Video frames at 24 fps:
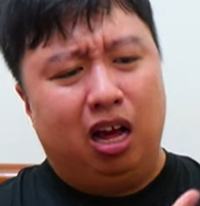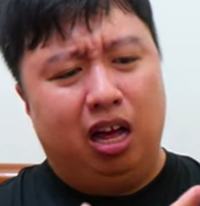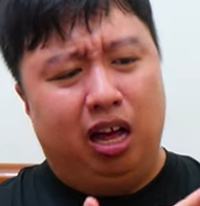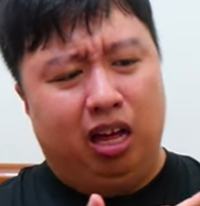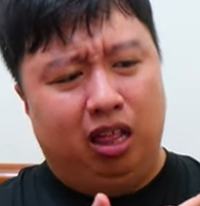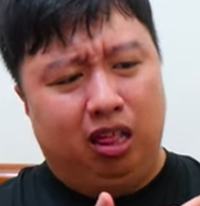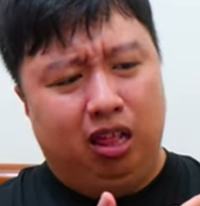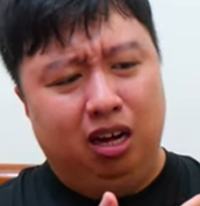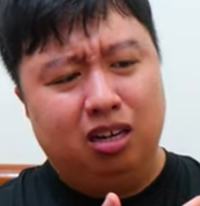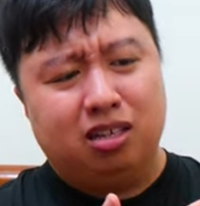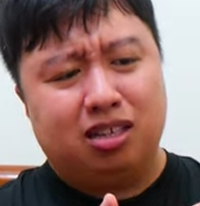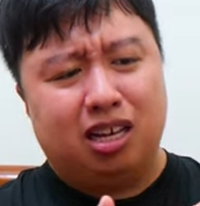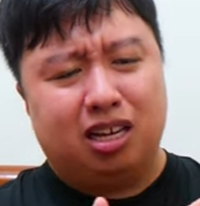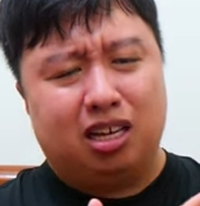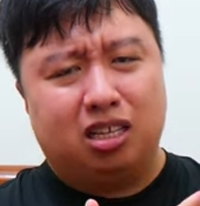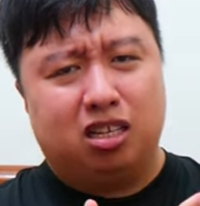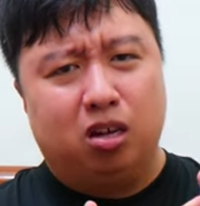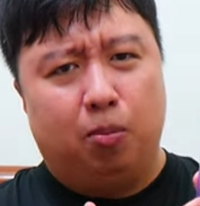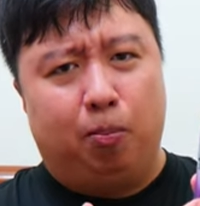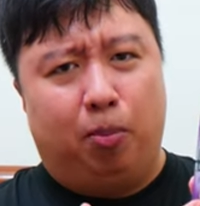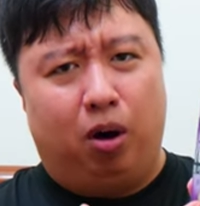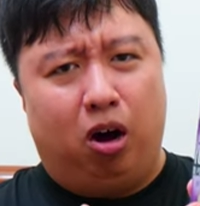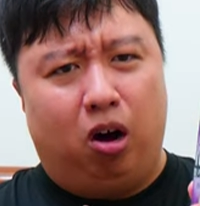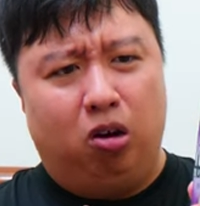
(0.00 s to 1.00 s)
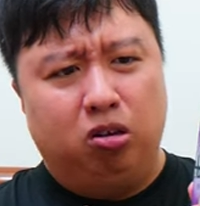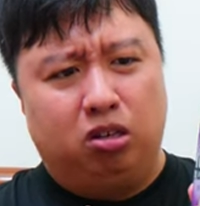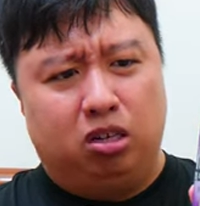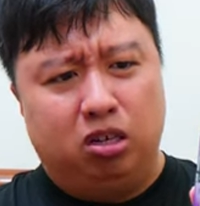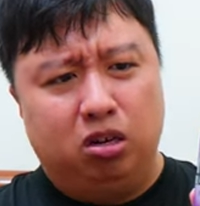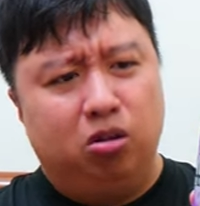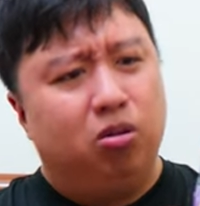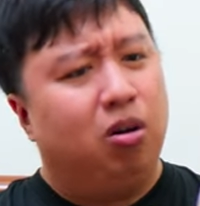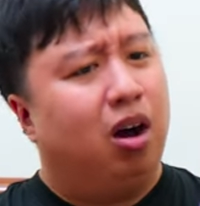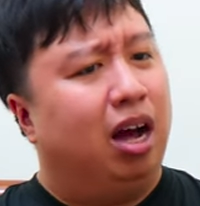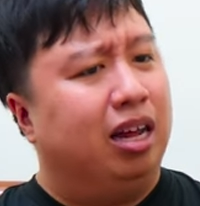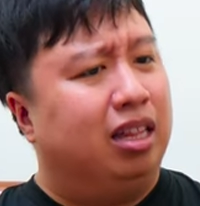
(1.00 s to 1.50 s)
it looks like it's a ball
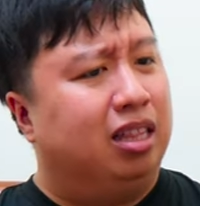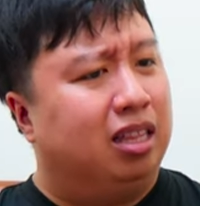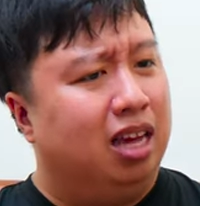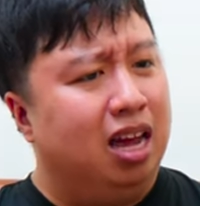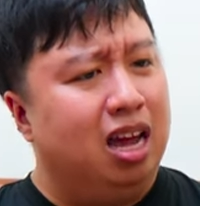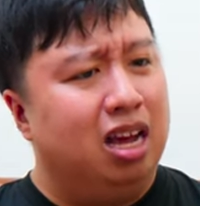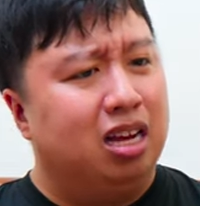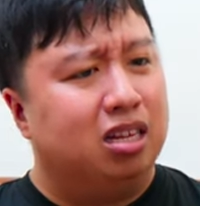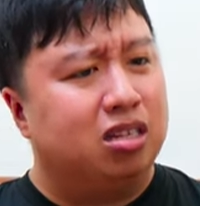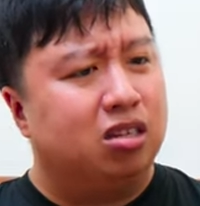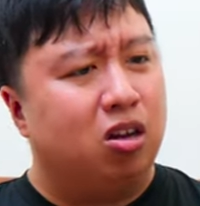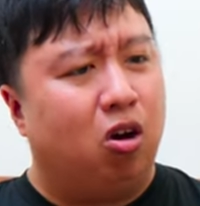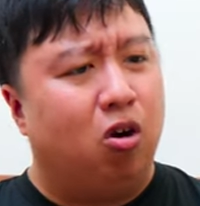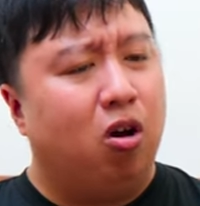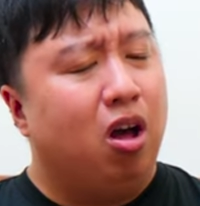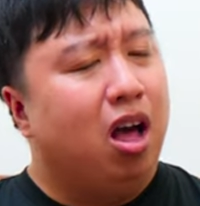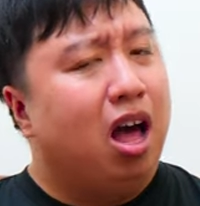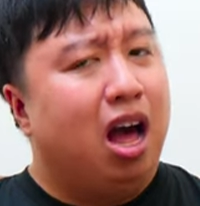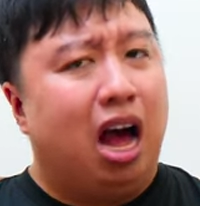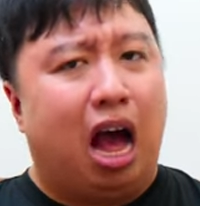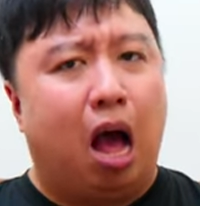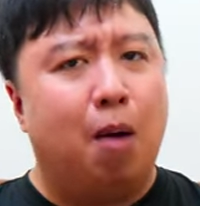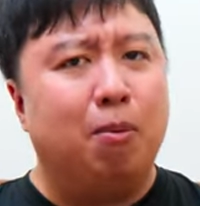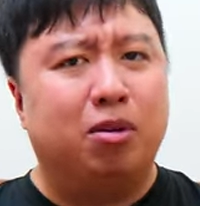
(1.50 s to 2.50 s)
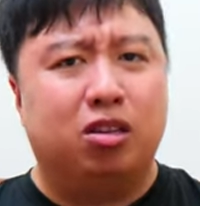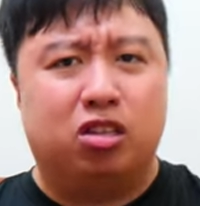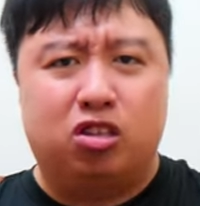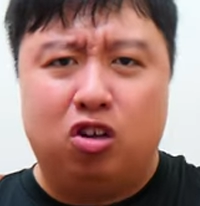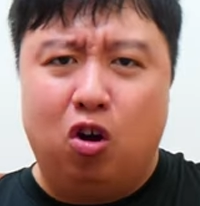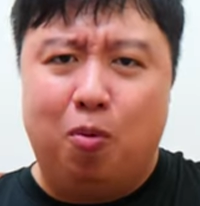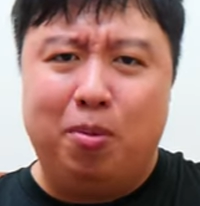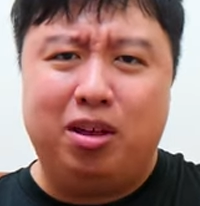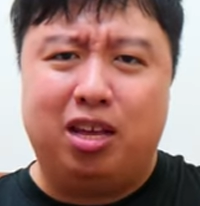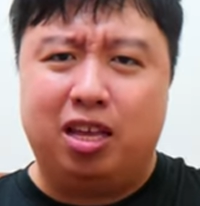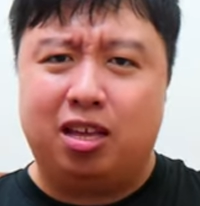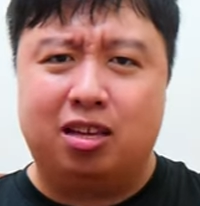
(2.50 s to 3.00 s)
too, I think. So I'm
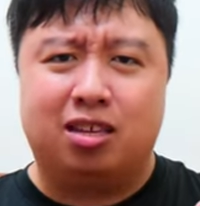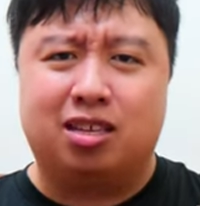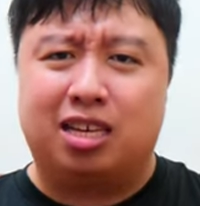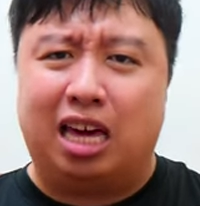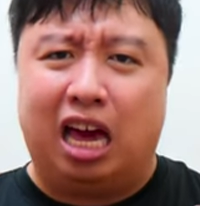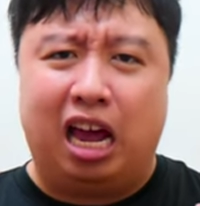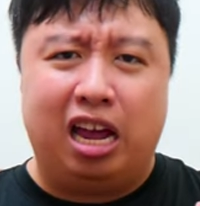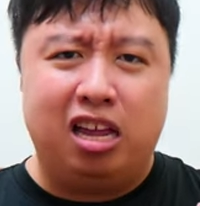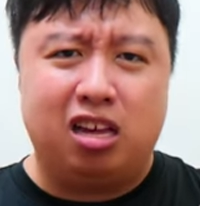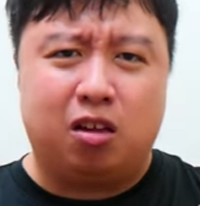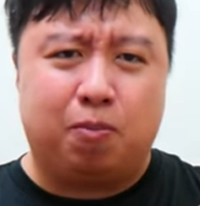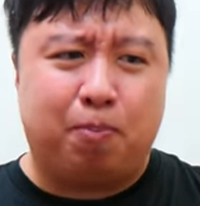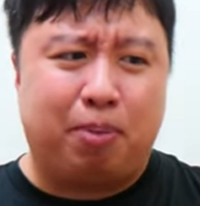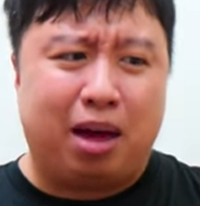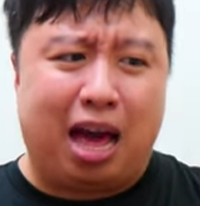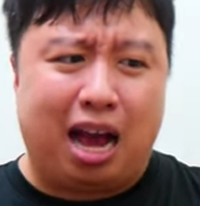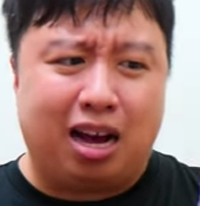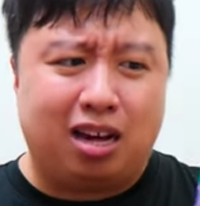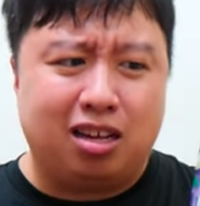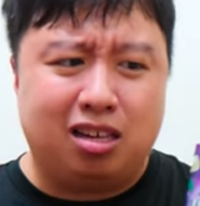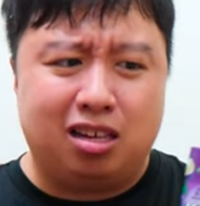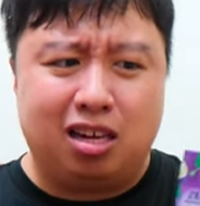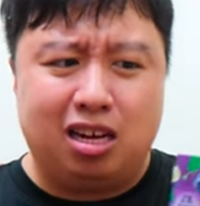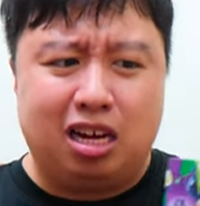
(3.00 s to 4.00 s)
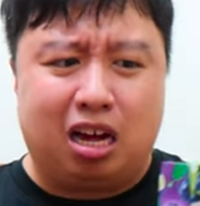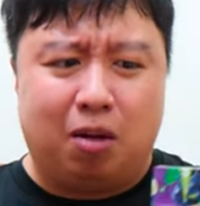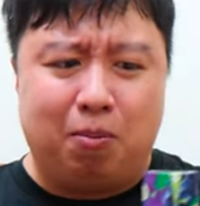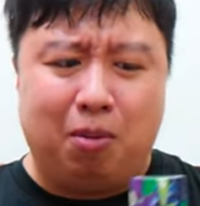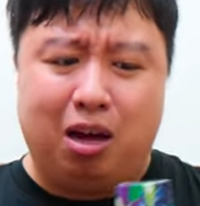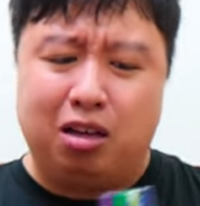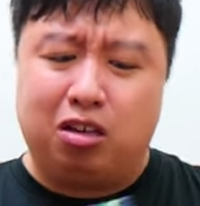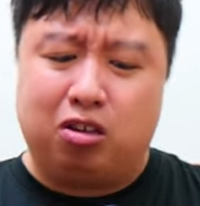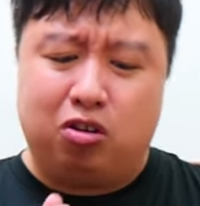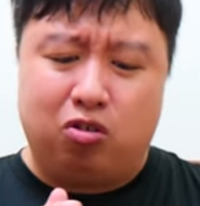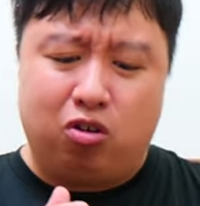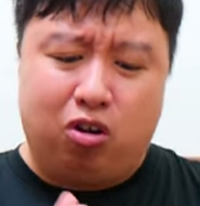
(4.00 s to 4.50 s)
assuming they just changed packaging. I'm
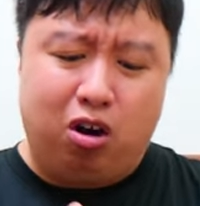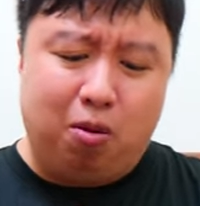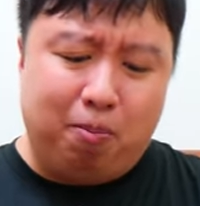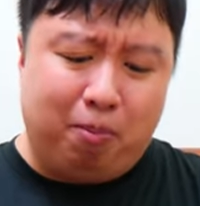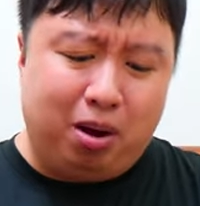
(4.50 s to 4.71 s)
not sure,